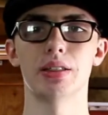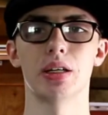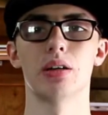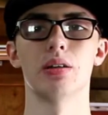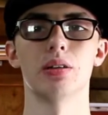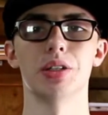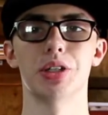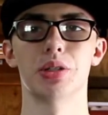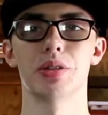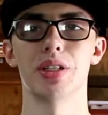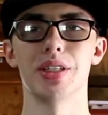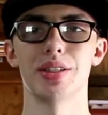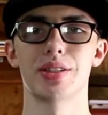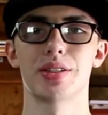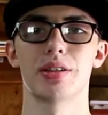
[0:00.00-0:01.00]
Tunnel of
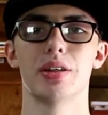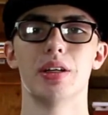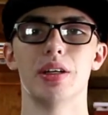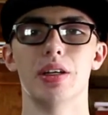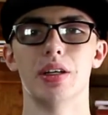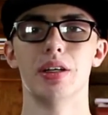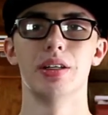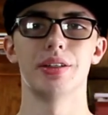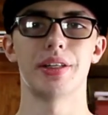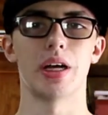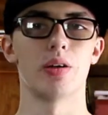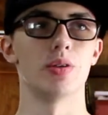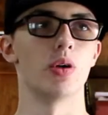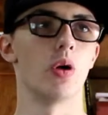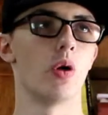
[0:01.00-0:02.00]
Trees
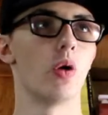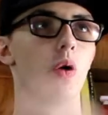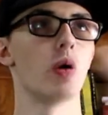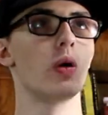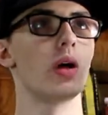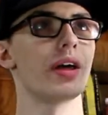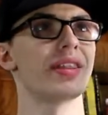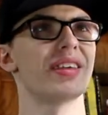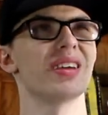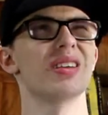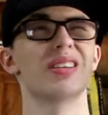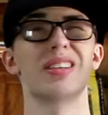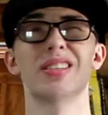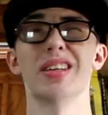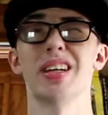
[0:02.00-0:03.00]
down the whole, I think
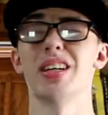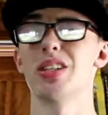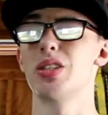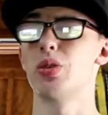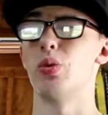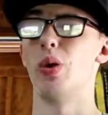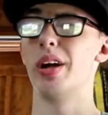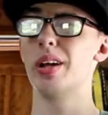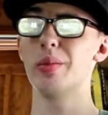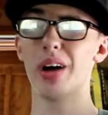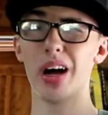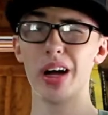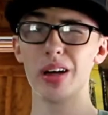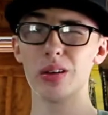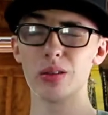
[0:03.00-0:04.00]
it's like a
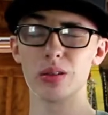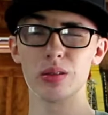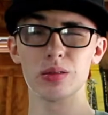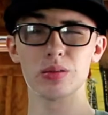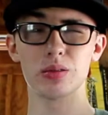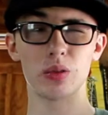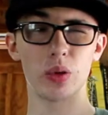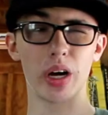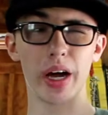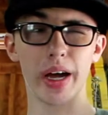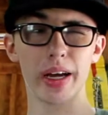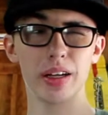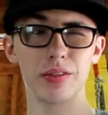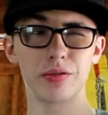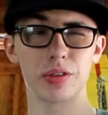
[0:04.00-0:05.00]
20-mile
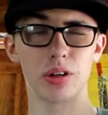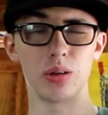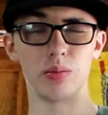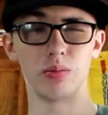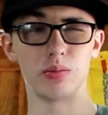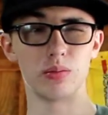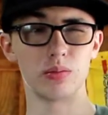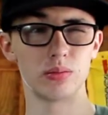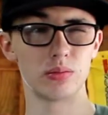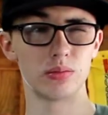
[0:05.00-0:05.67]
ride from